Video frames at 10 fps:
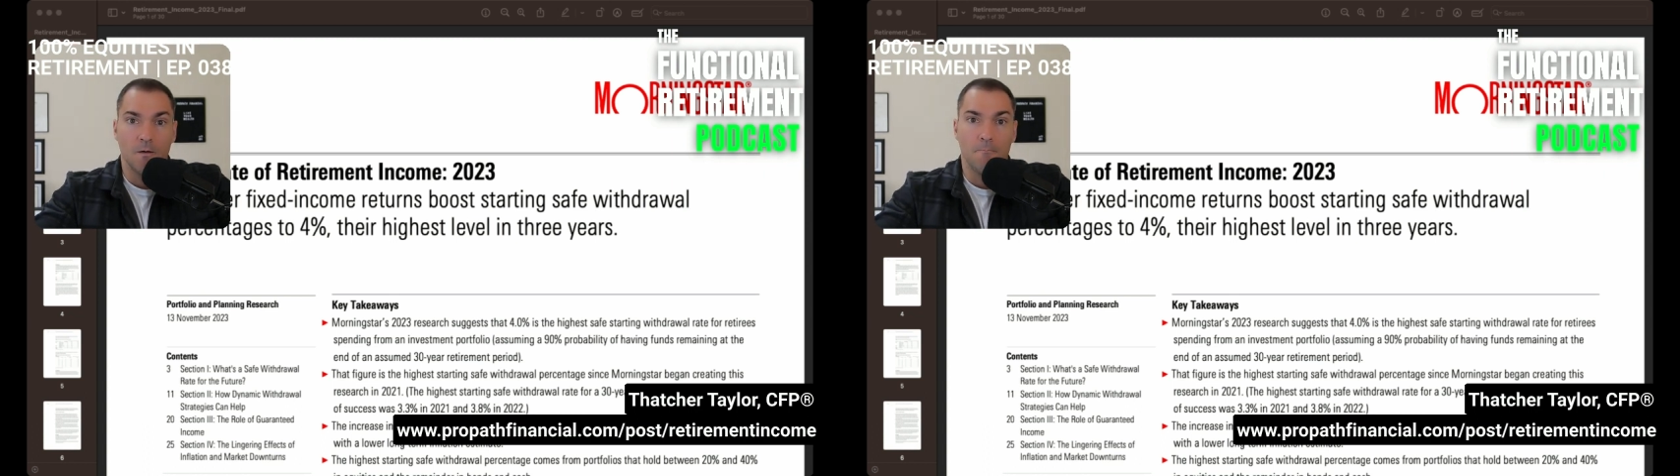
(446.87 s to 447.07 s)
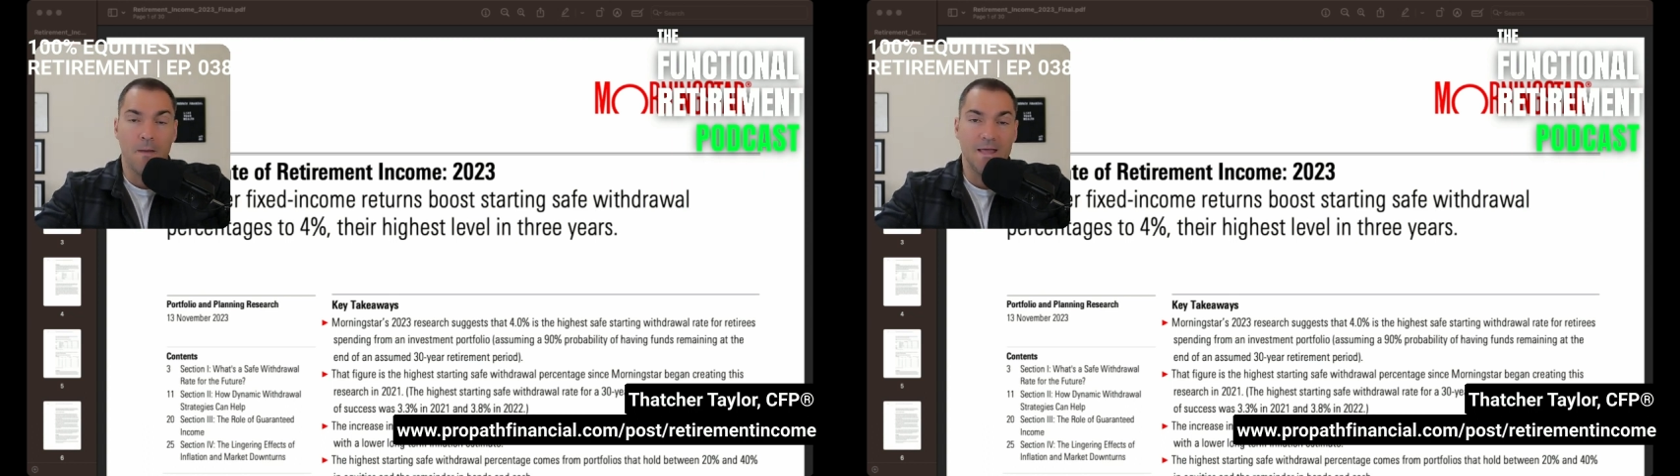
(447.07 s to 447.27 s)

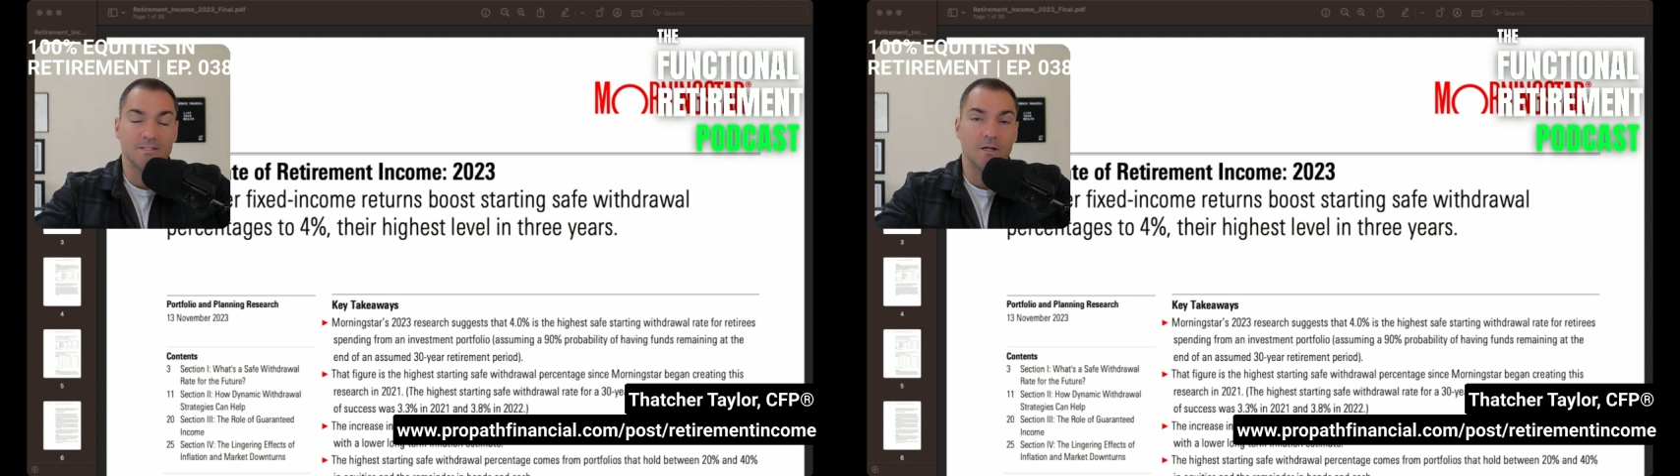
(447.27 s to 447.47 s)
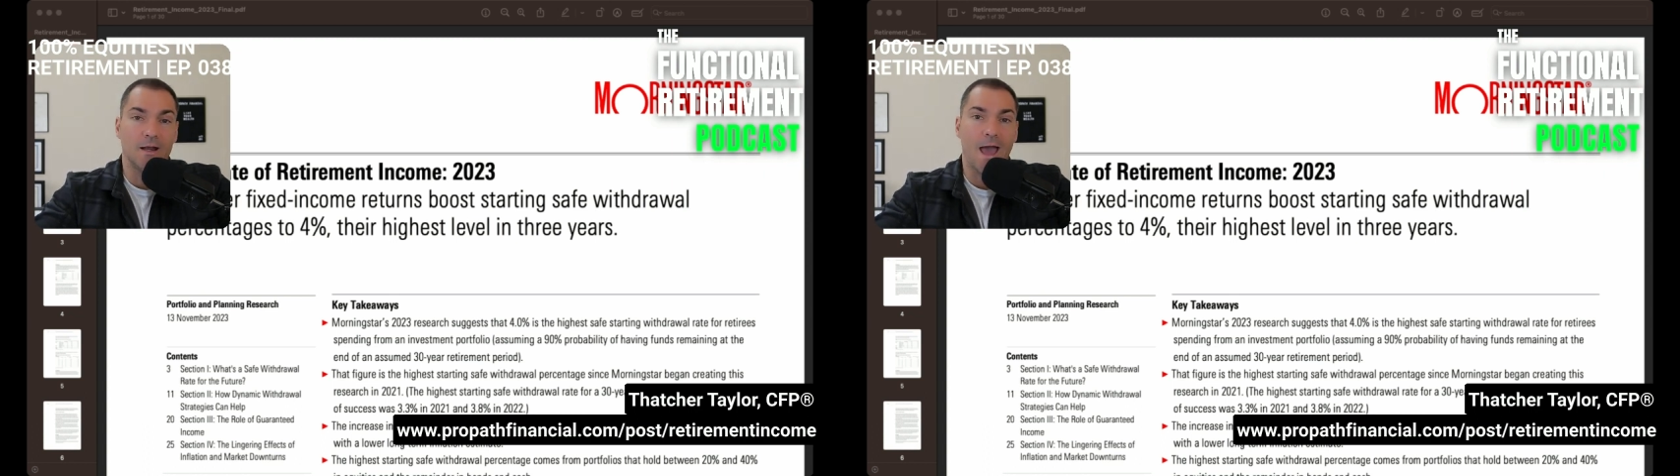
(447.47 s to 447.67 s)

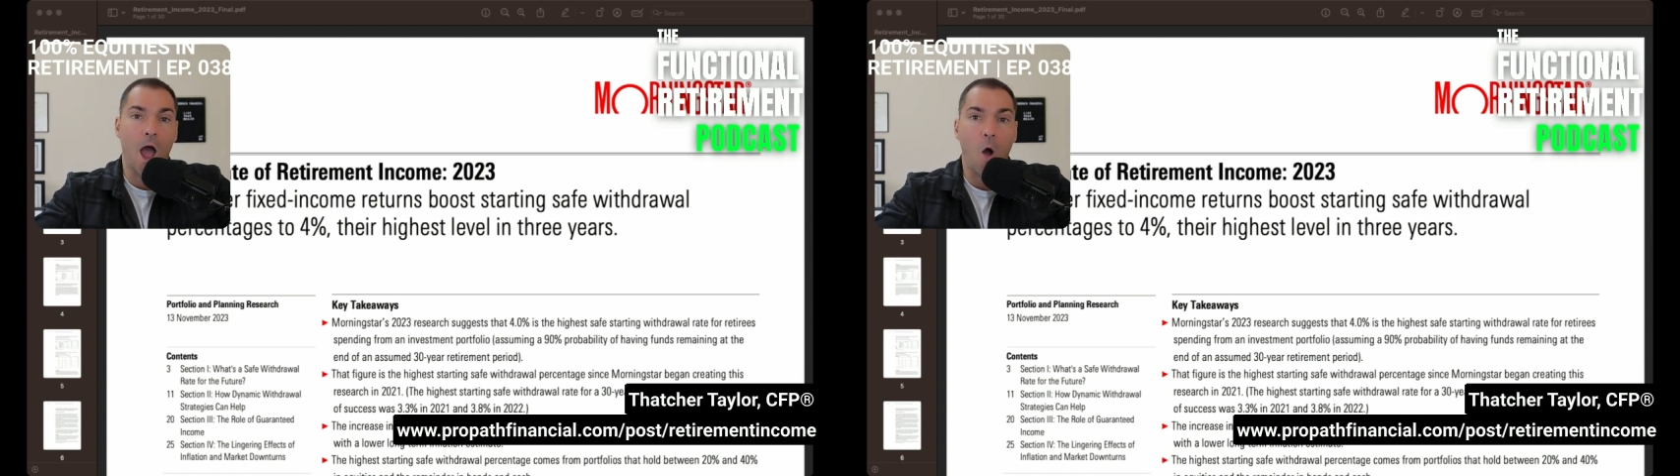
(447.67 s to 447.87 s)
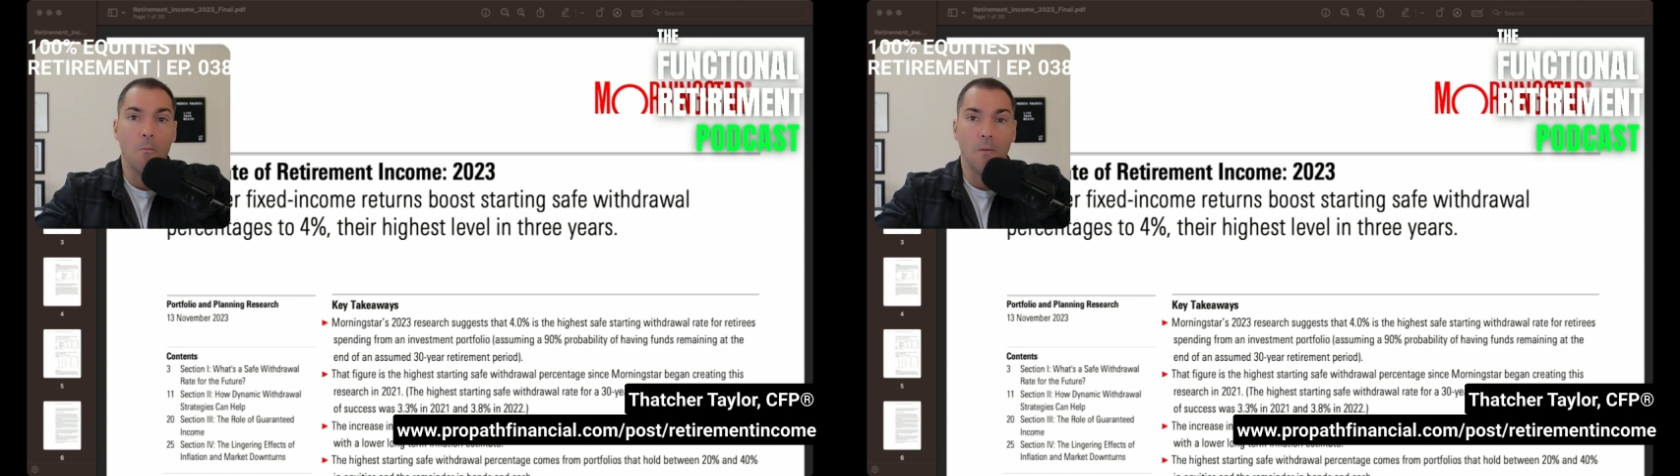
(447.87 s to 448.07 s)
based on
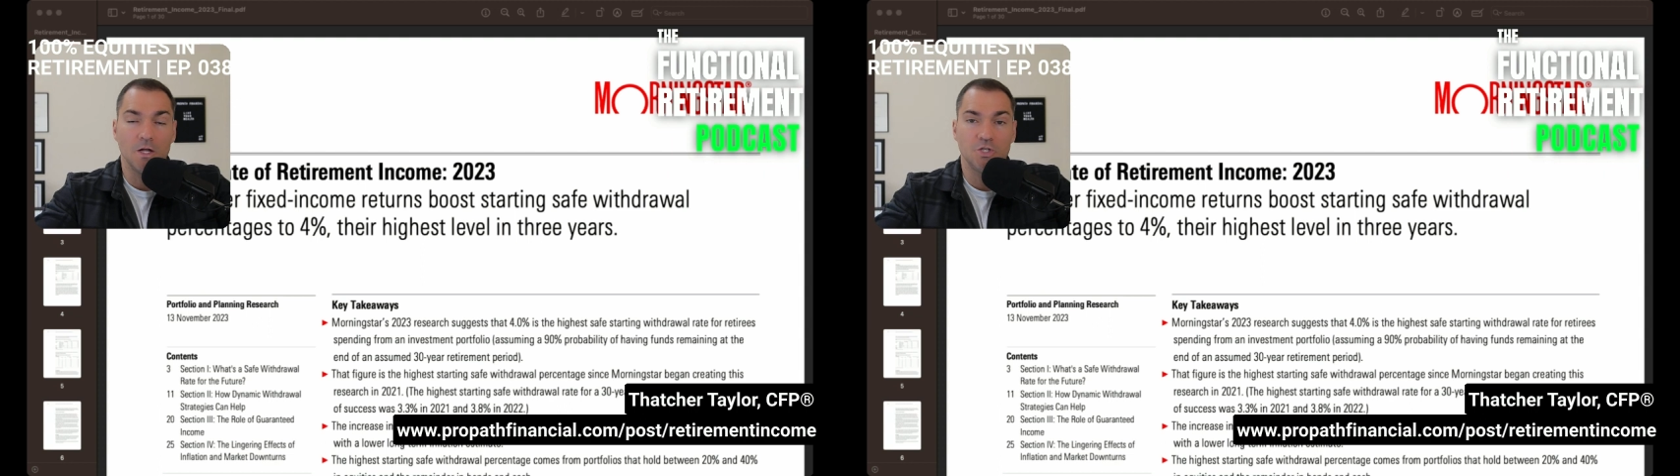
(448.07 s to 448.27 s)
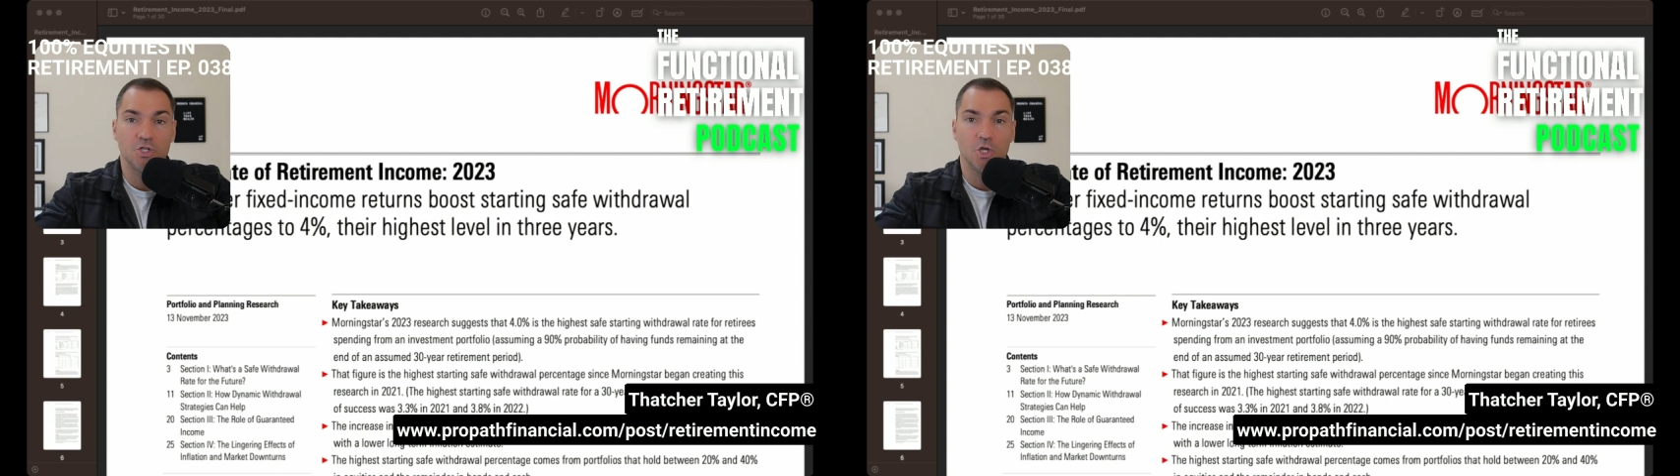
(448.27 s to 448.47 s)
how
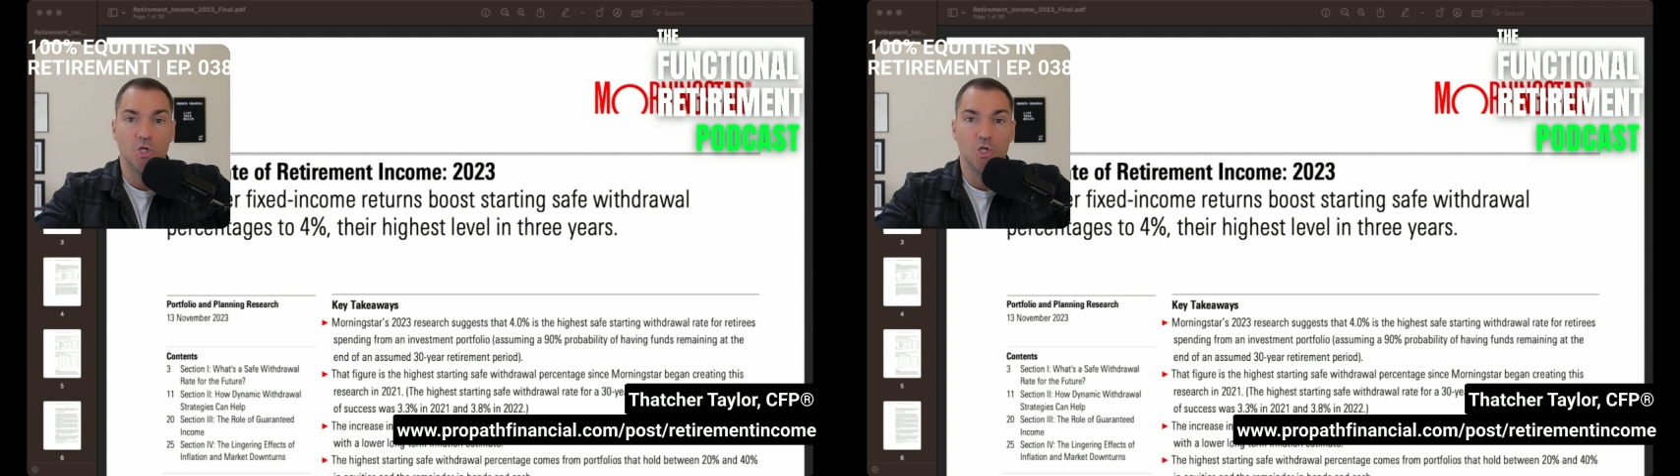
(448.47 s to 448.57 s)
much